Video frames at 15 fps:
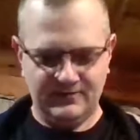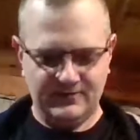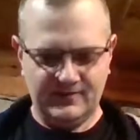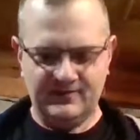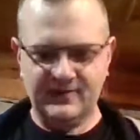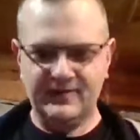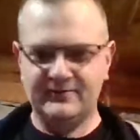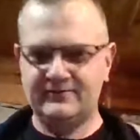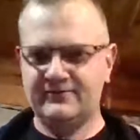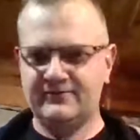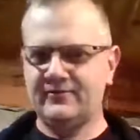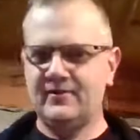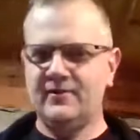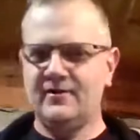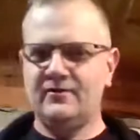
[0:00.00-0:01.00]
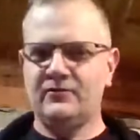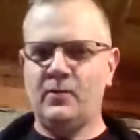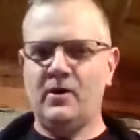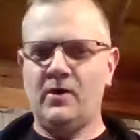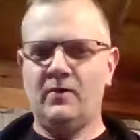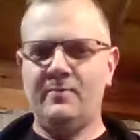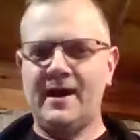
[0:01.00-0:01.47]
So it's, it's
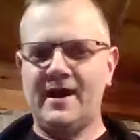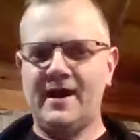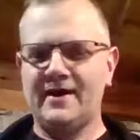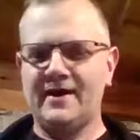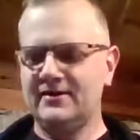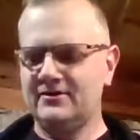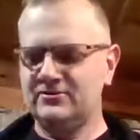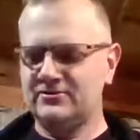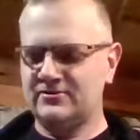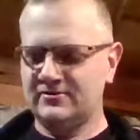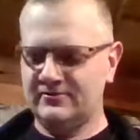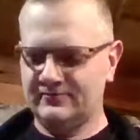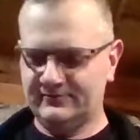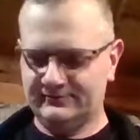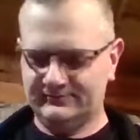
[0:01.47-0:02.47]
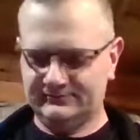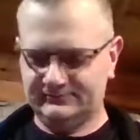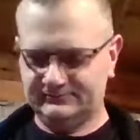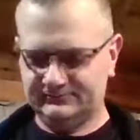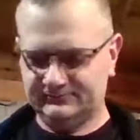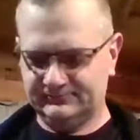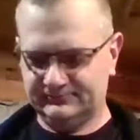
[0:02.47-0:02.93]
well packaged.
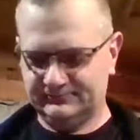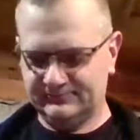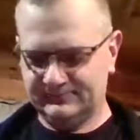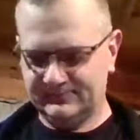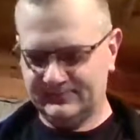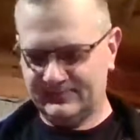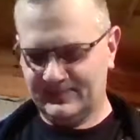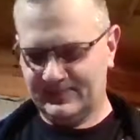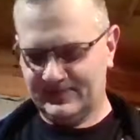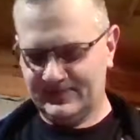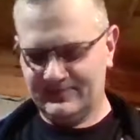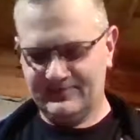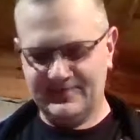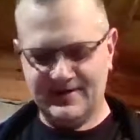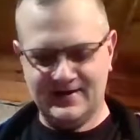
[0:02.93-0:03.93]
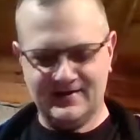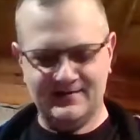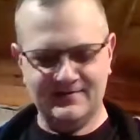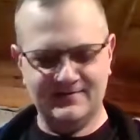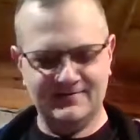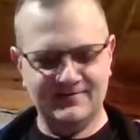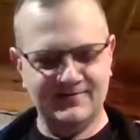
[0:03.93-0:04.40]
Oh,
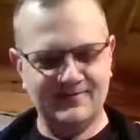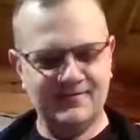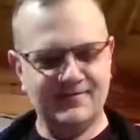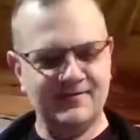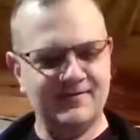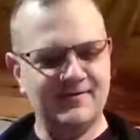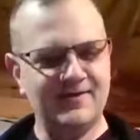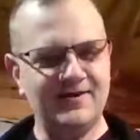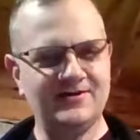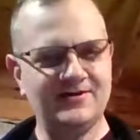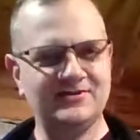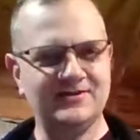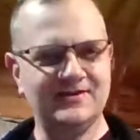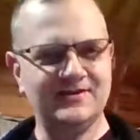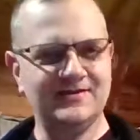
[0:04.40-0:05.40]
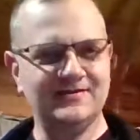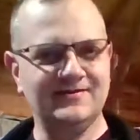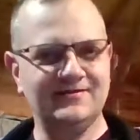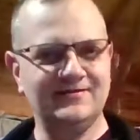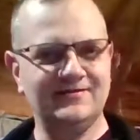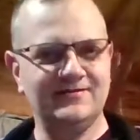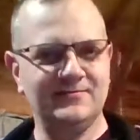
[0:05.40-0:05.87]
yeah. There she
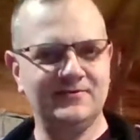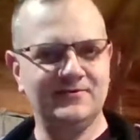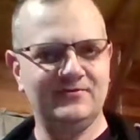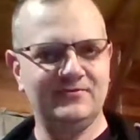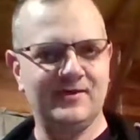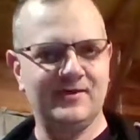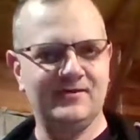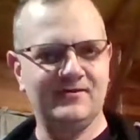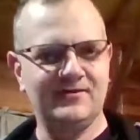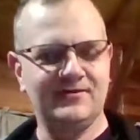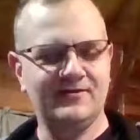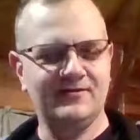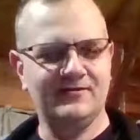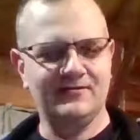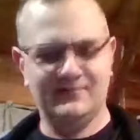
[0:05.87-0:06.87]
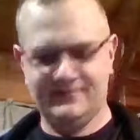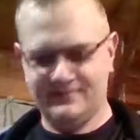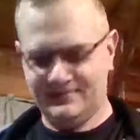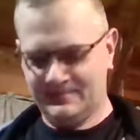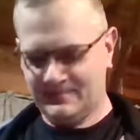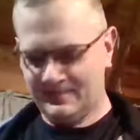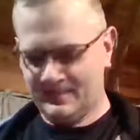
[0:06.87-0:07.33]
is, Miss America.
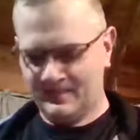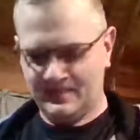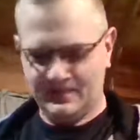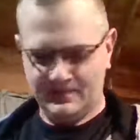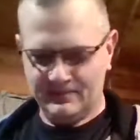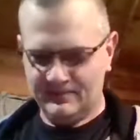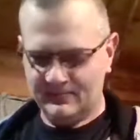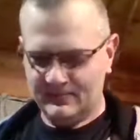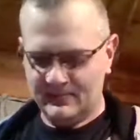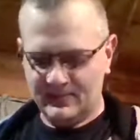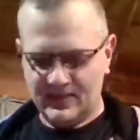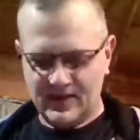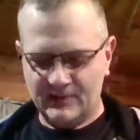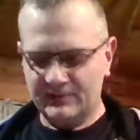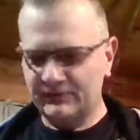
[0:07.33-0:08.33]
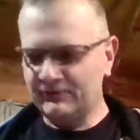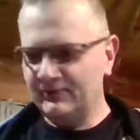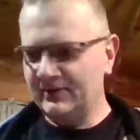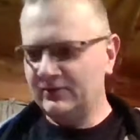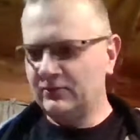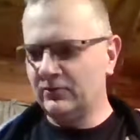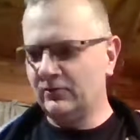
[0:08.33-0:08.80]
And what's
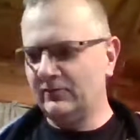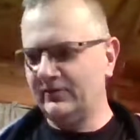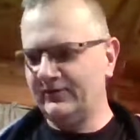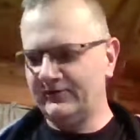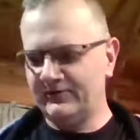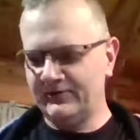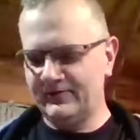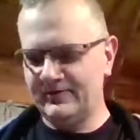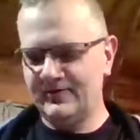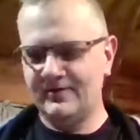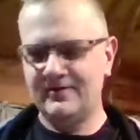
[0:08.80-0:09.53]
really cool is